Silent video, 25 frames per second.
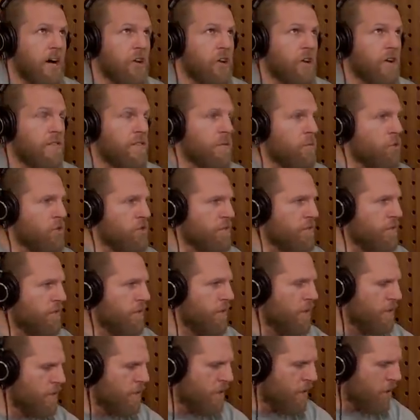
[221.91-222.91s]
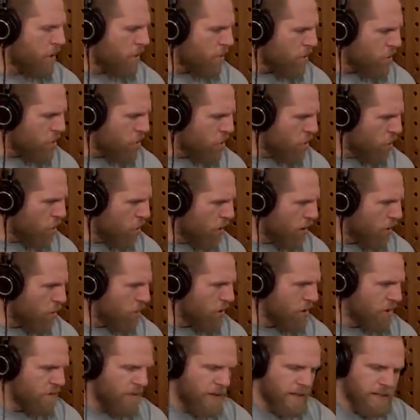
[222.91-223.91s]
I know if it wasn't for, for you and Sean, I
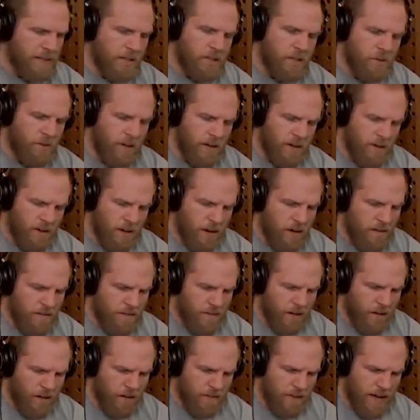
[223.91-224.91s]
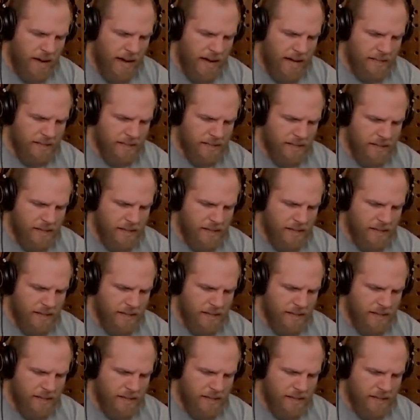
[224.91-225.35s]
wouldn't have had the career I've I've had.